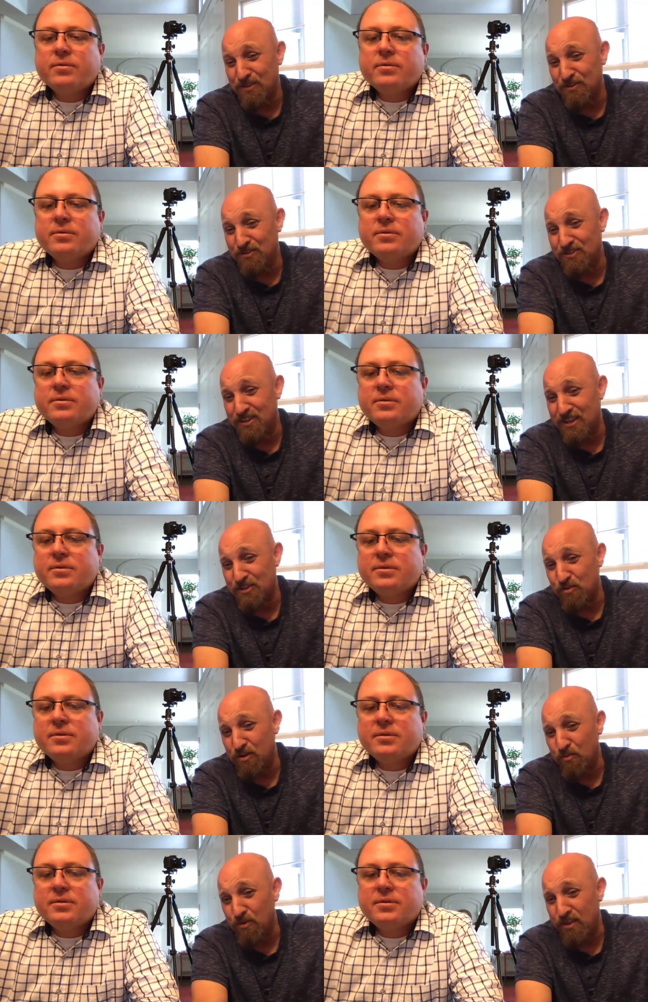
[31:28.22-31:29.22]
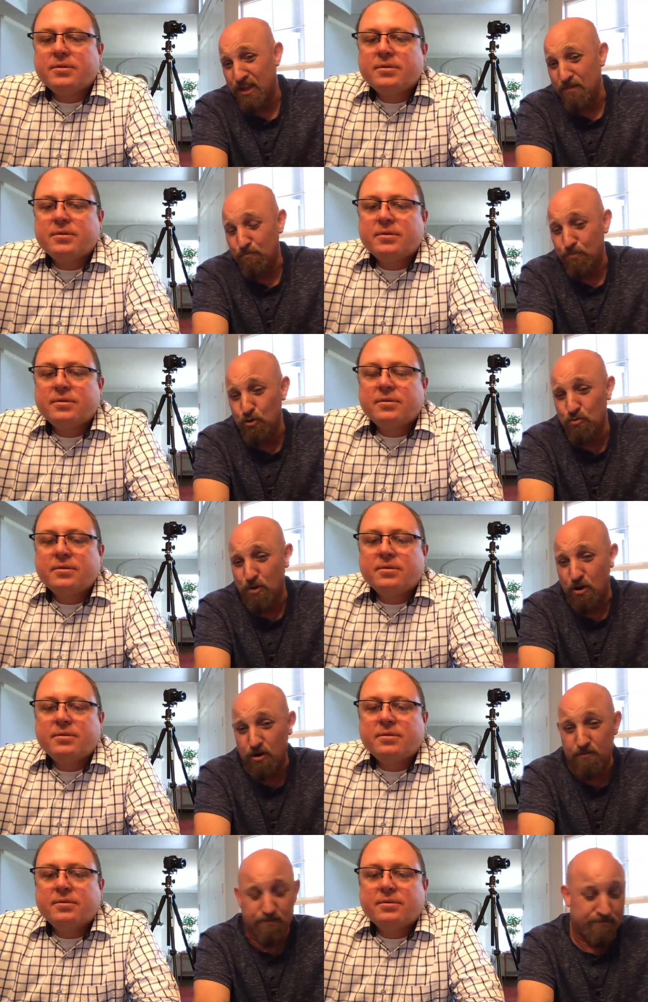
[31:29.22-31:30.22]
Speaker 1: on using the S1 with a boom
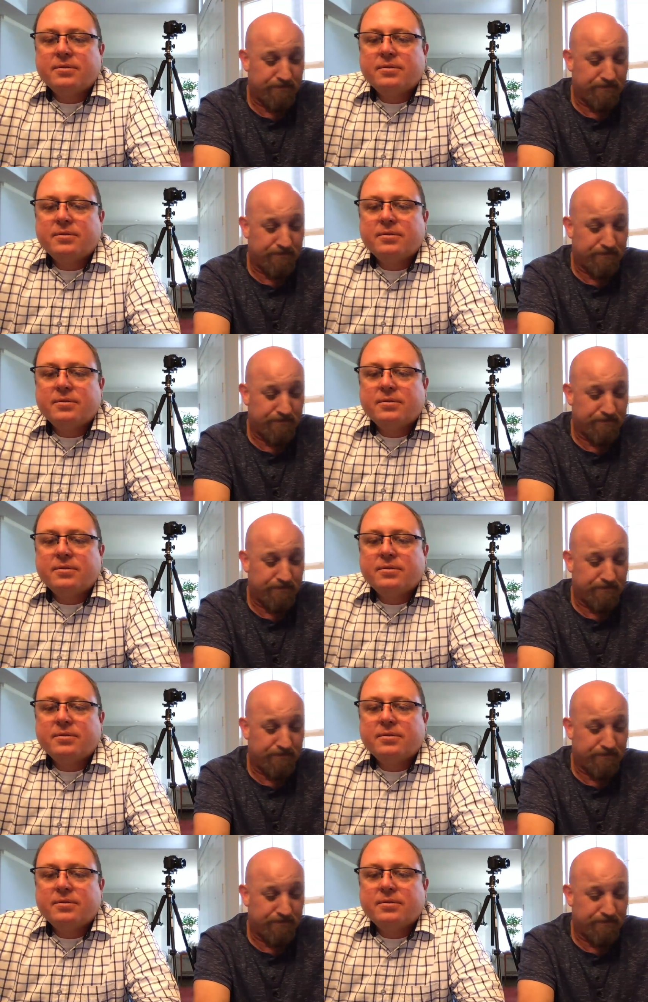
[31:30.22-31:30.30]
arm?